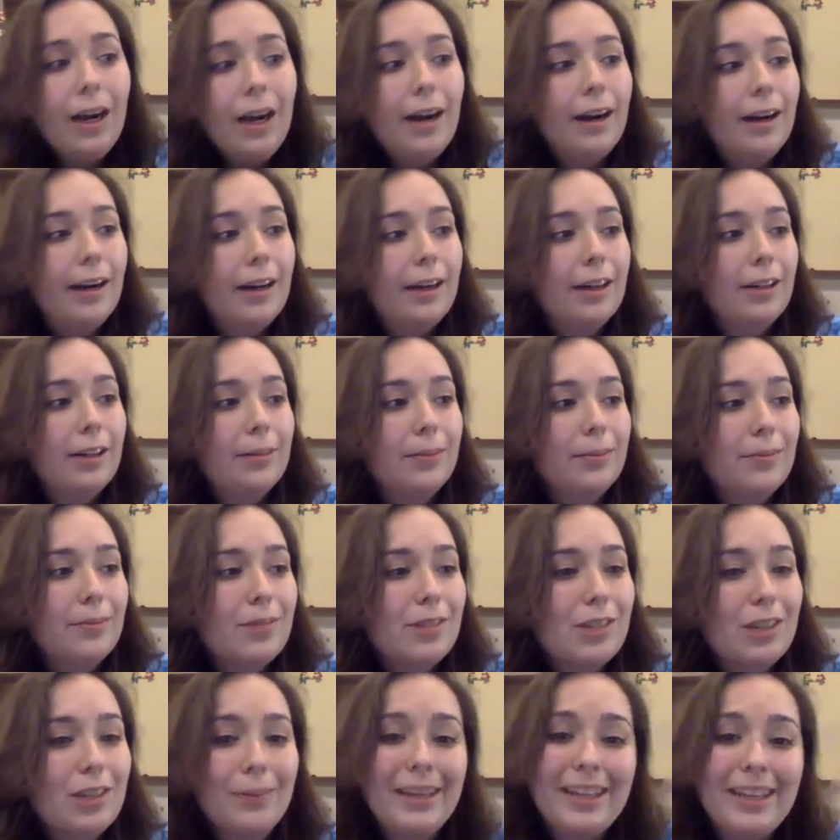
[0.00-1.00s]

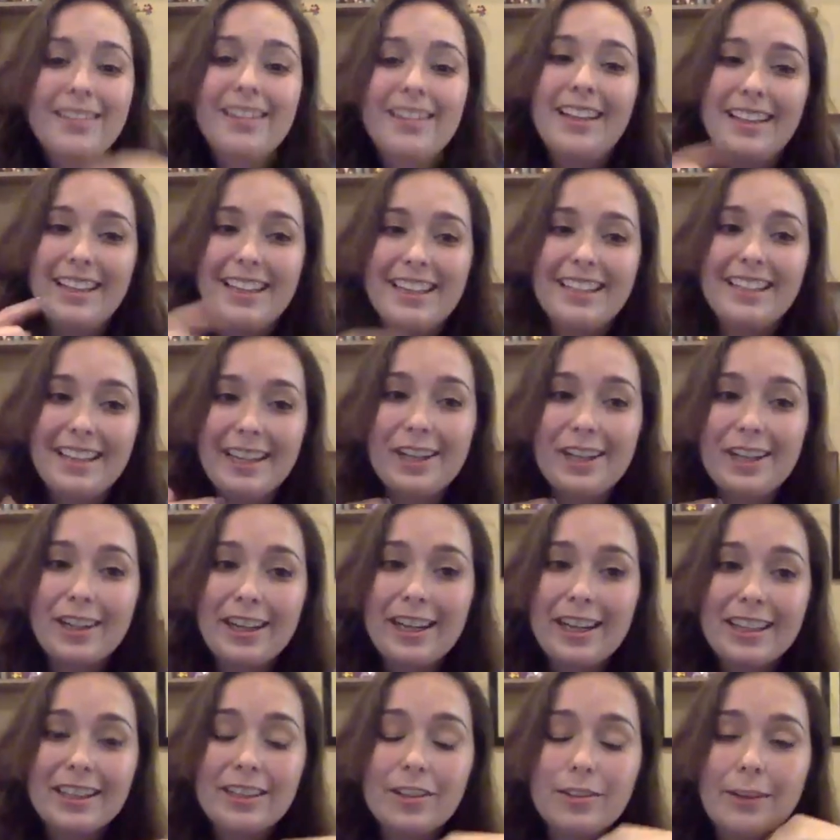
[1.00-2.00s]
So because of that, they could
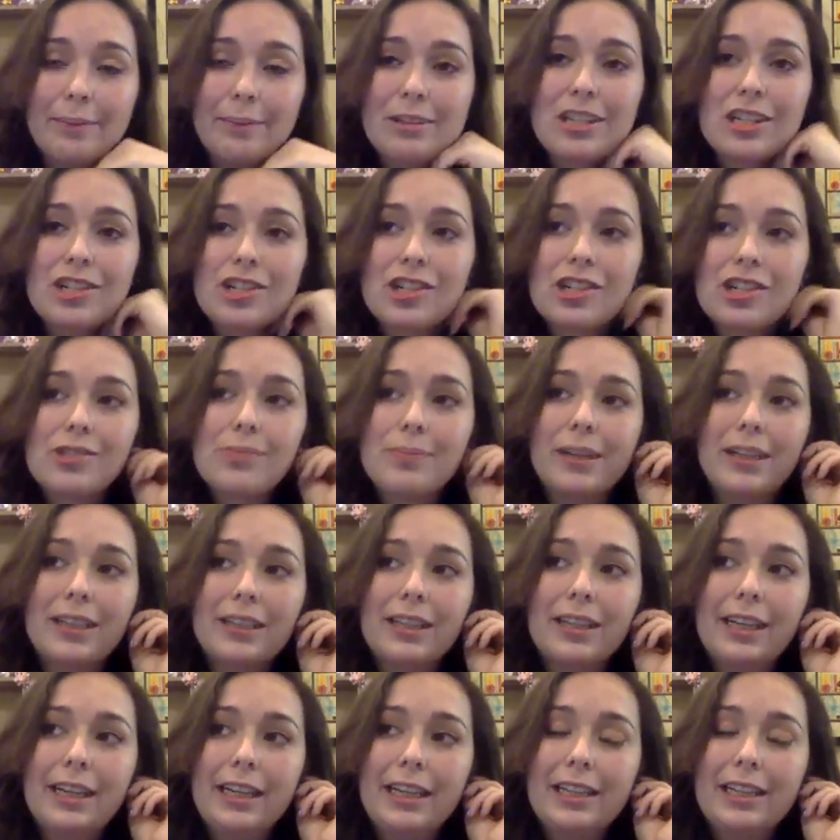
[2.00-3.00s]
get a little repetitious, but
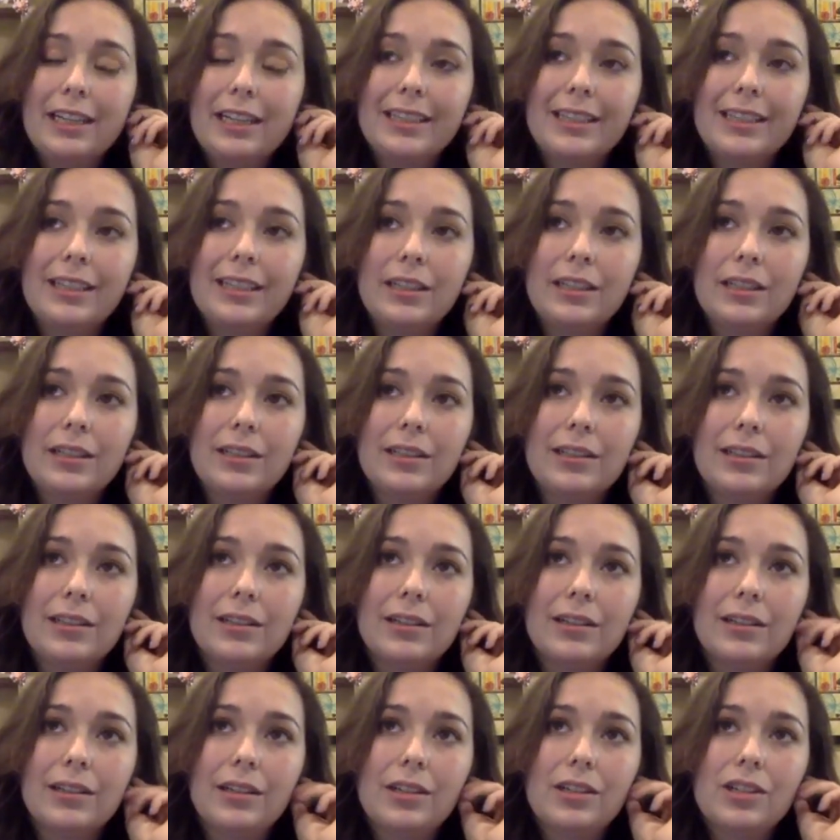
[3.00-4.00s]
like
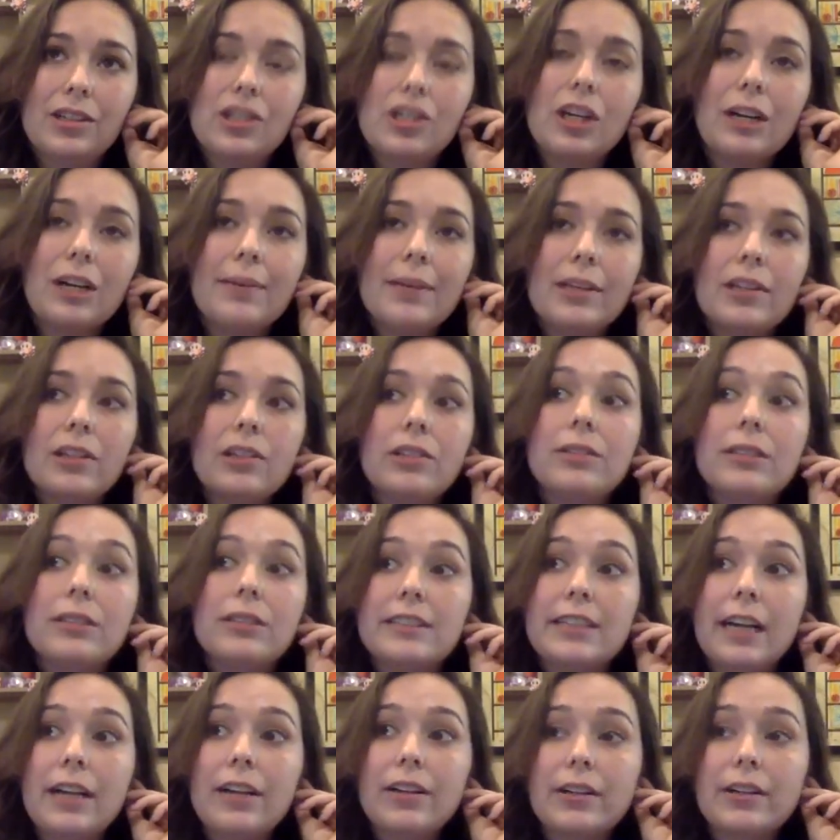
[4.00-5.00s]
to talk about the gluten
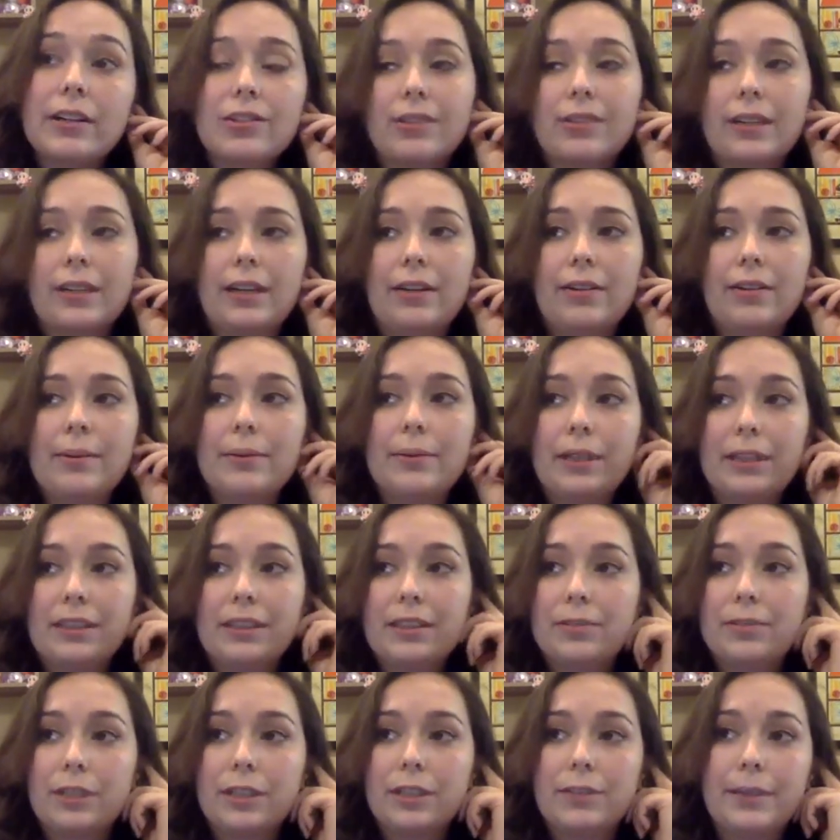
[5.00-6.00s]
intolerance one, I remember I
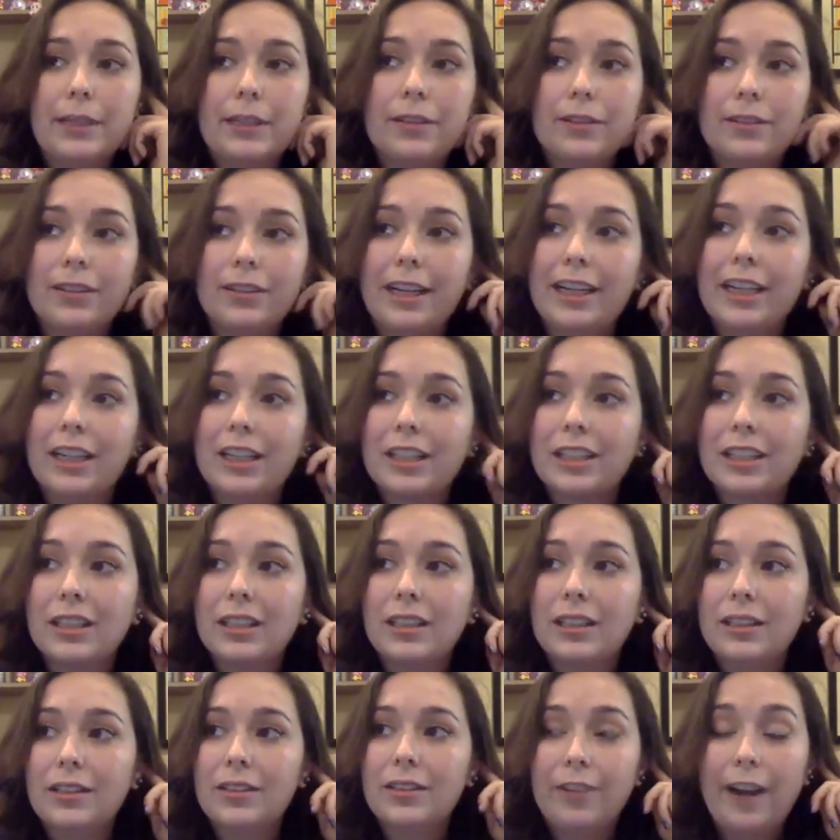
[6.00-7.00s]
did one about like,
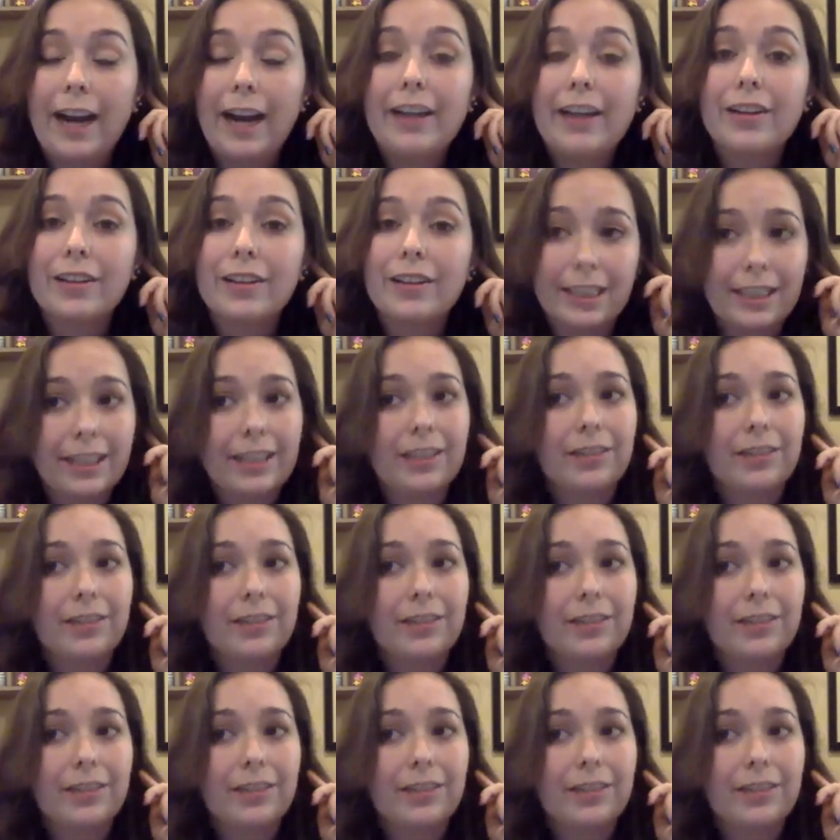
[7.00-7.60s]
finally,